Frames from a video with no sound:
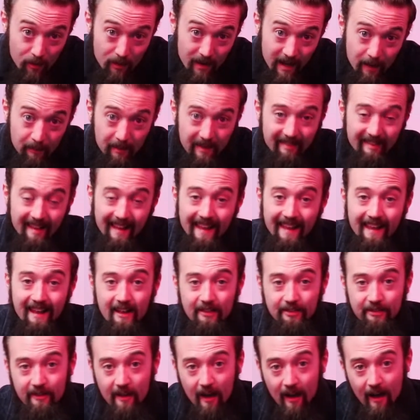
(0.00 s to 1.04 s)
we're going to be taking a
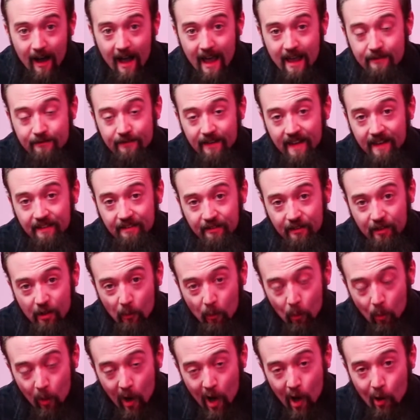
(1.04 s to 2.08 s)
dive into the
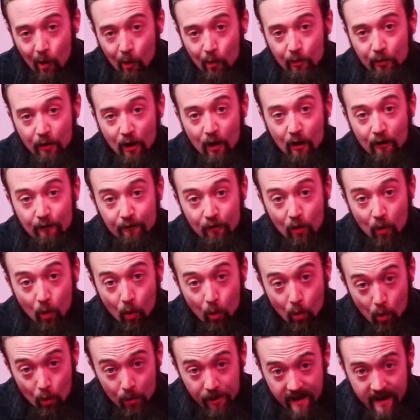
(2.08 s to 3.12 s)
world of
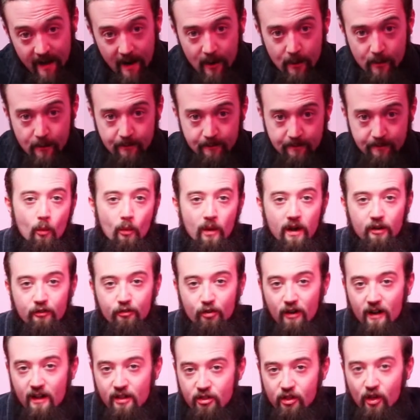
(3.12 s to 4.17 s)
audio. We're going to
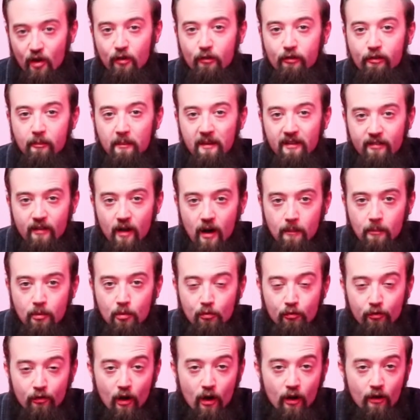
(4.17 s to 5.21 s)
try and show you some
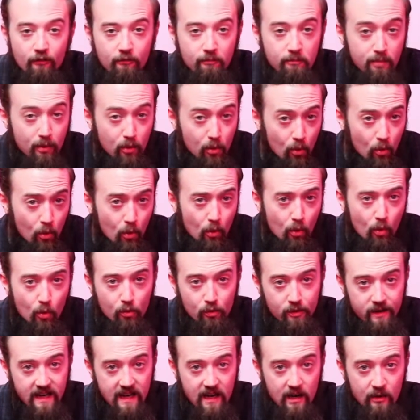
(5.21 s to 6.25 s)
examples of poor
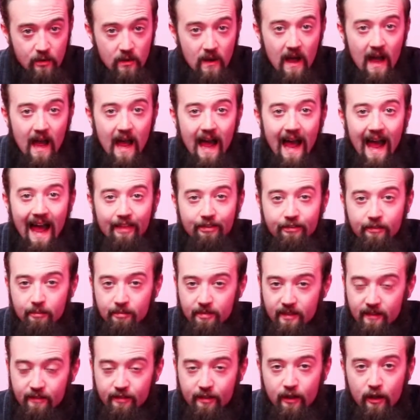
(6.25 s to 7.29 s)
audio and some
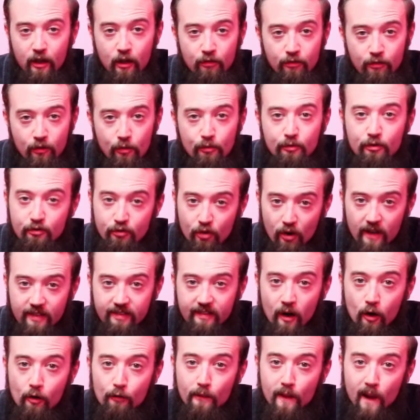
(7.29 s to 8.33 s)
things that you can do to try
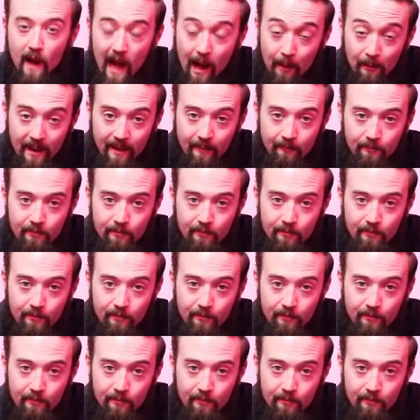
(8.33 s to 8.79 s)
to overcome it.